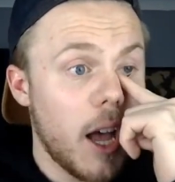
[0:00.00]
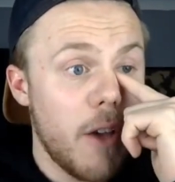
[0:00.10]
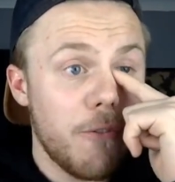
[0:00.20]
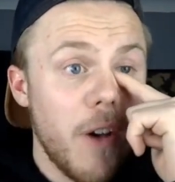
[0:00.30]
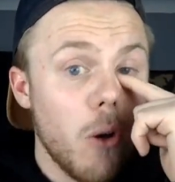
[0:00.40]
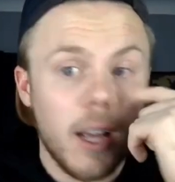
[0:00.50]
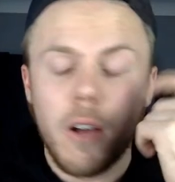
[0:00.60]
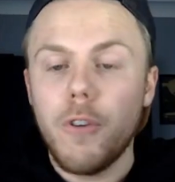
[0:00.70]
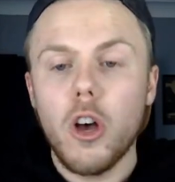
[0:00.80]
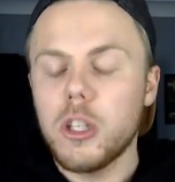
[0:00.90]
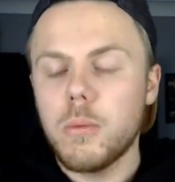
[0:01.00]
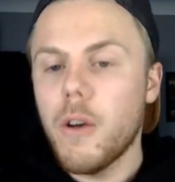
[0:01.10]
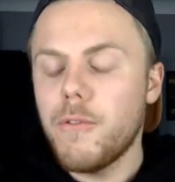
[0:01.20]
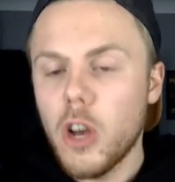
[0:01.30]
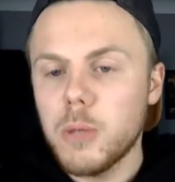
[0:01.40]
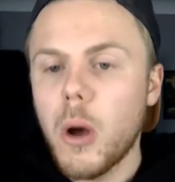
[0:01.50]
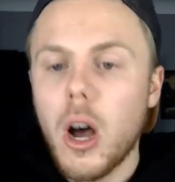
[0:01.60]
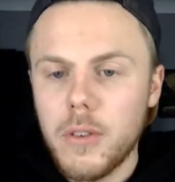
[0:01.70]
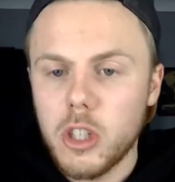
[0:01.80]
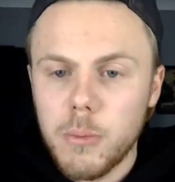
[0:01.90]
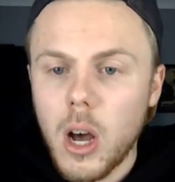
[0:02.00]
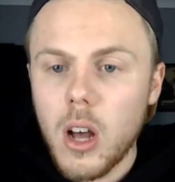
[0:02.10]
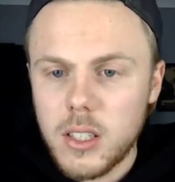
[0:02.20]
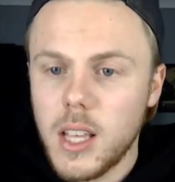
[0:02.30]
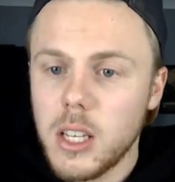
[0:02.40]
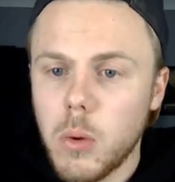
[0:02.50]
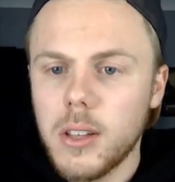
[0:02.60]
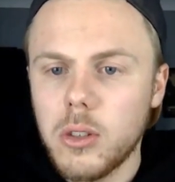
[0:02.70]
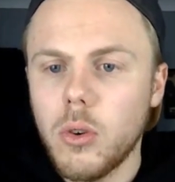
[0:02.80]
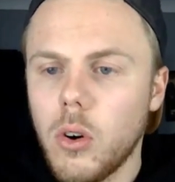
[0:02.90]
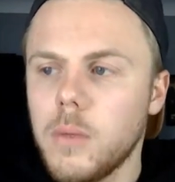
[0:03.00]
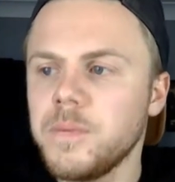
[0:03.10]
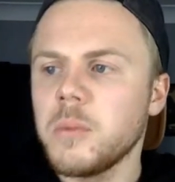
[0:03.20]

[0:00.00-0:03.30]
It felt like a first part of a two-parter. That's what I thought.